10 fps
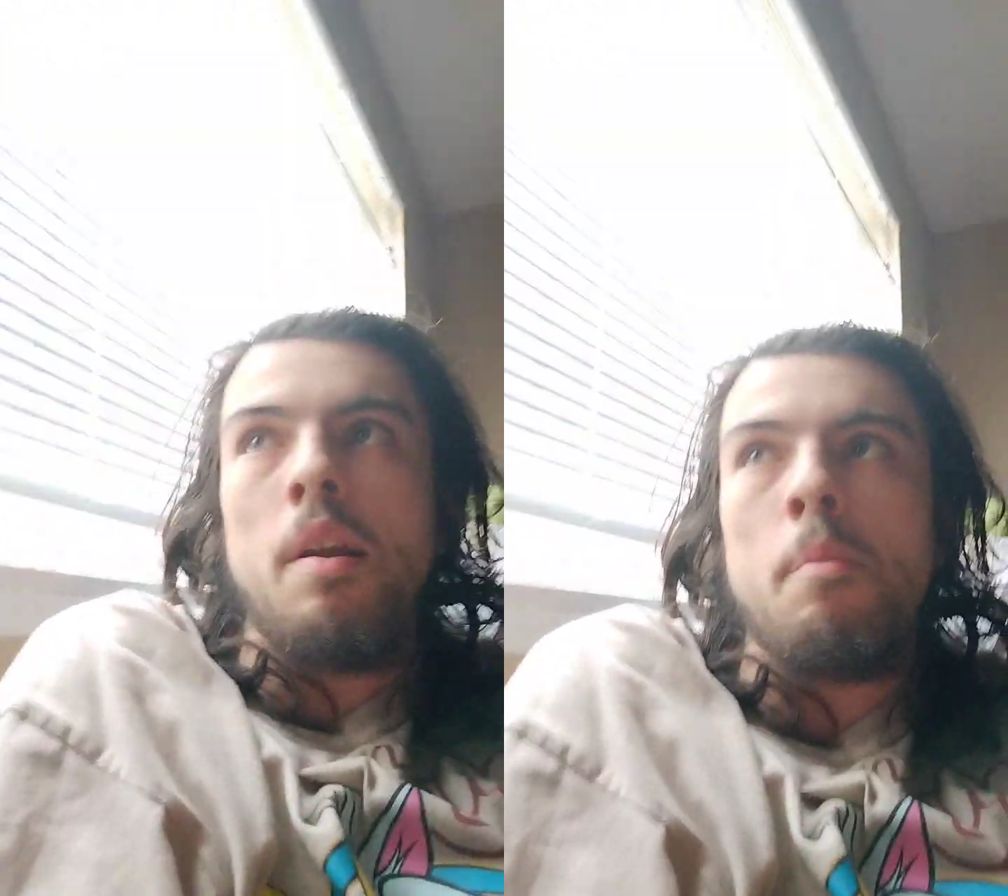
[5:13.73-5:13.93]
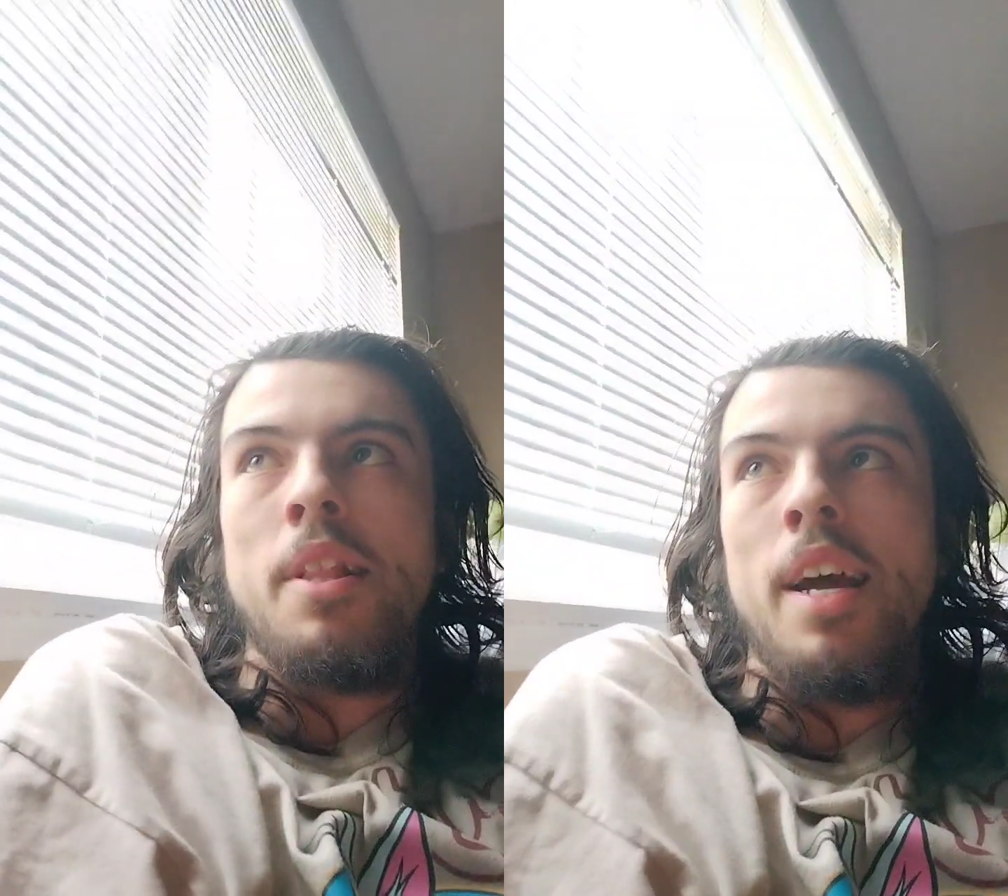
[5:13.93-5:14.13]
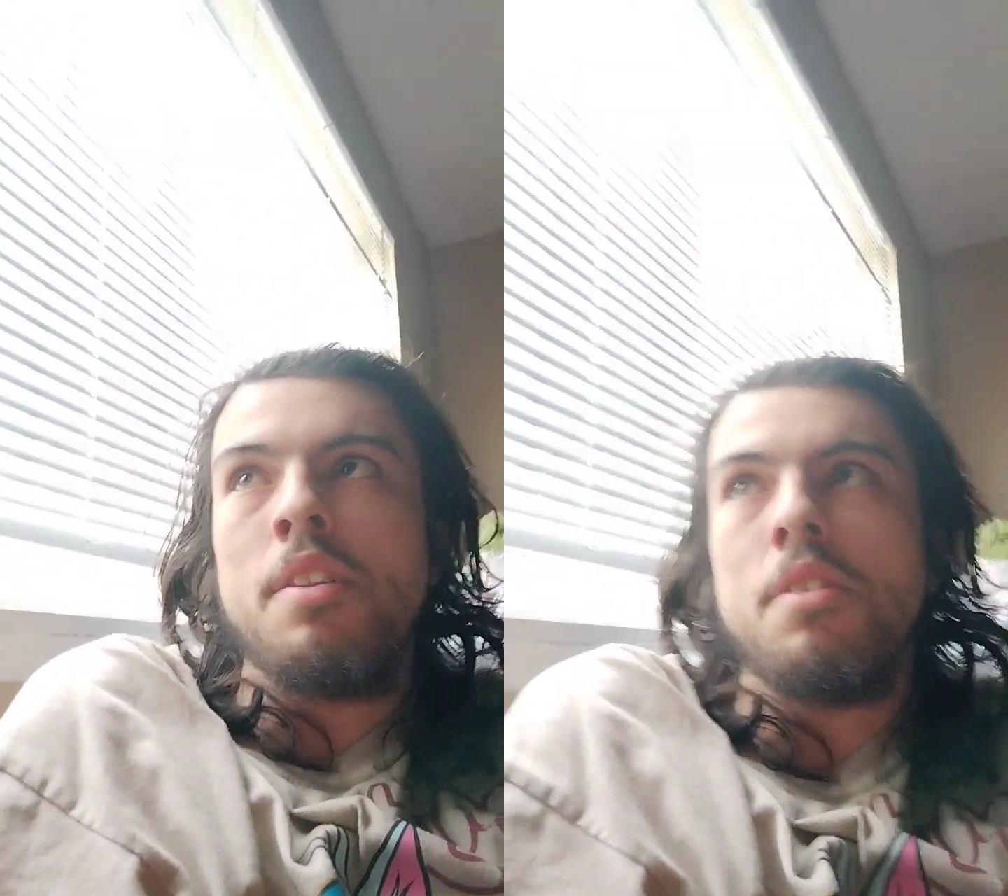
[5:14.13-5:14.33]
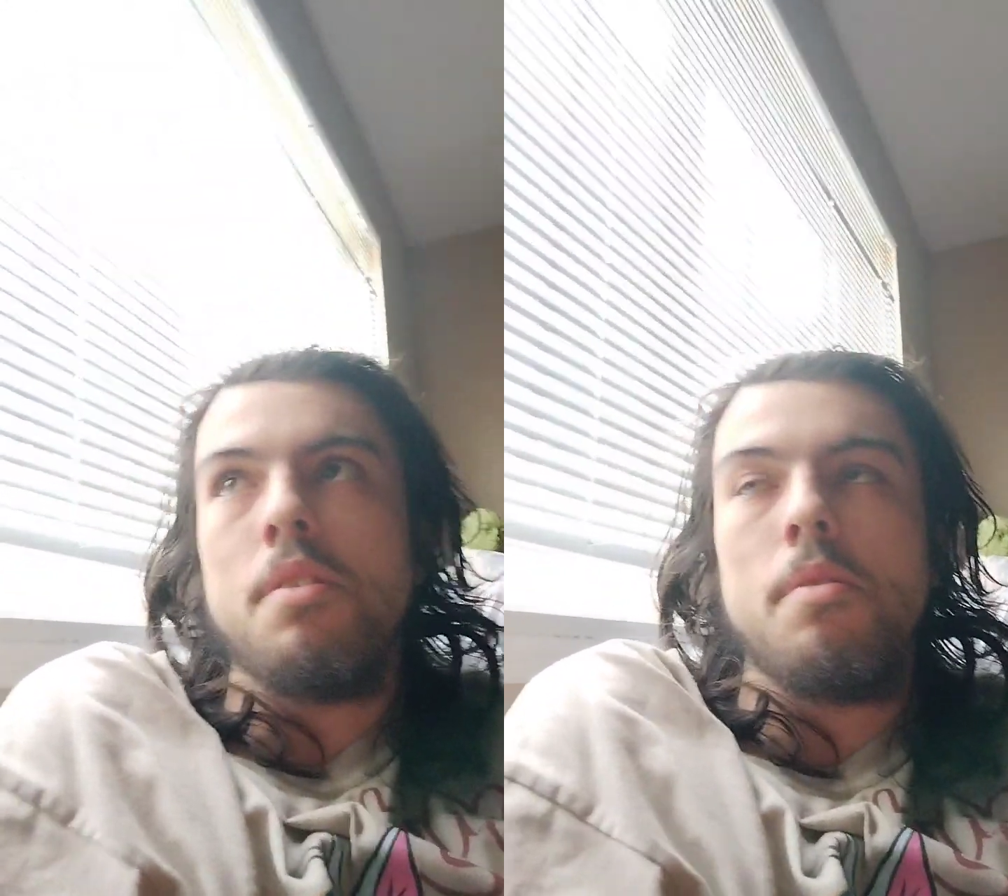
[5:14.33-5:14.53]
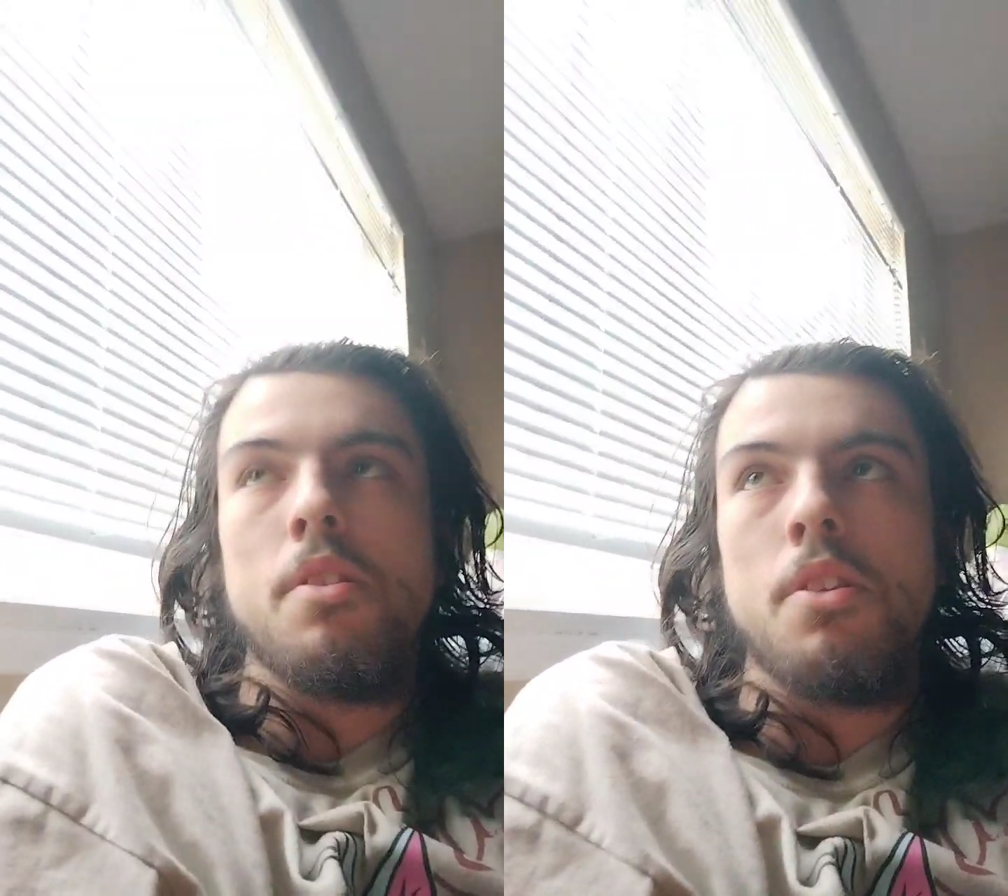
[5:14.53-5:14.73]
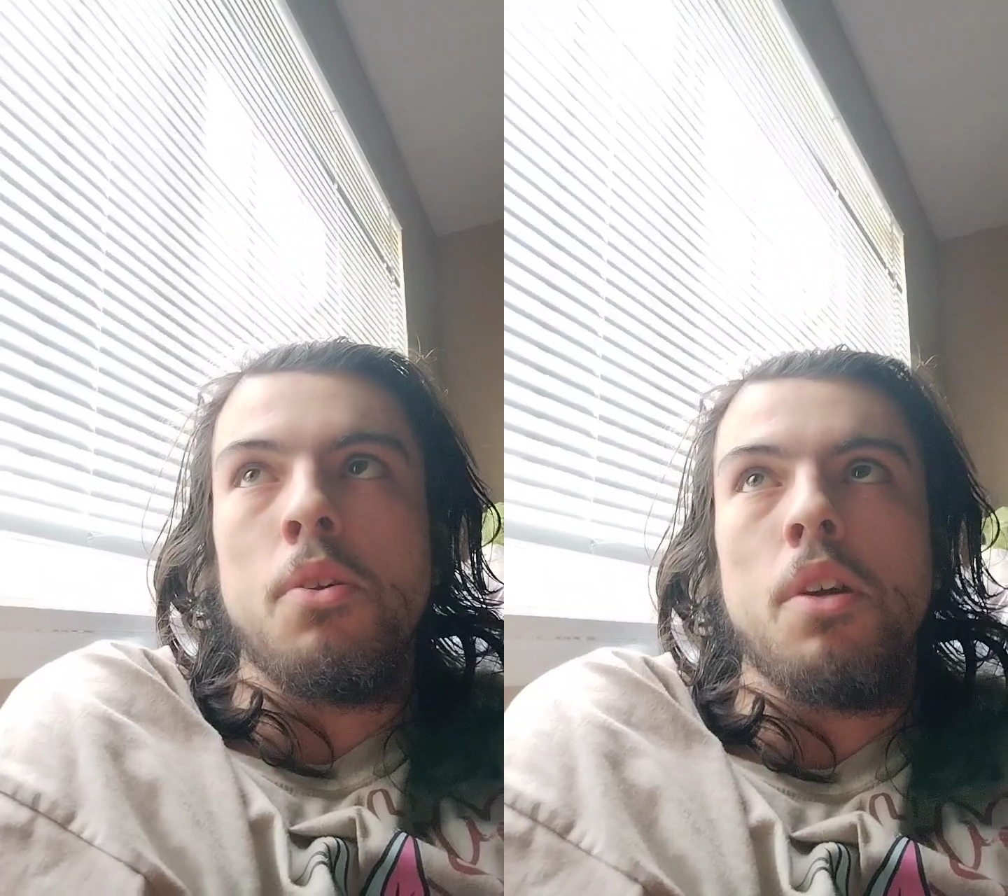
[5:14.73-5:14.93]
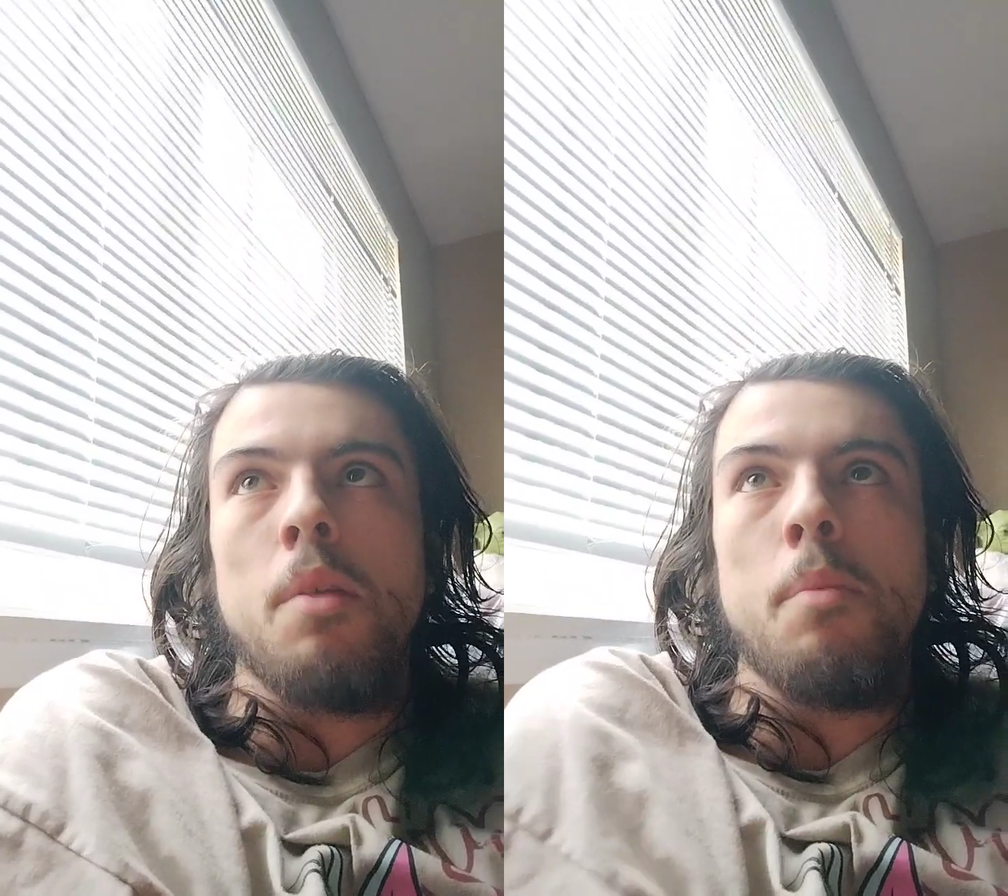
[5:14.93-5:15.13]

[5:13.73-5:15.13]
I mean, that's still going to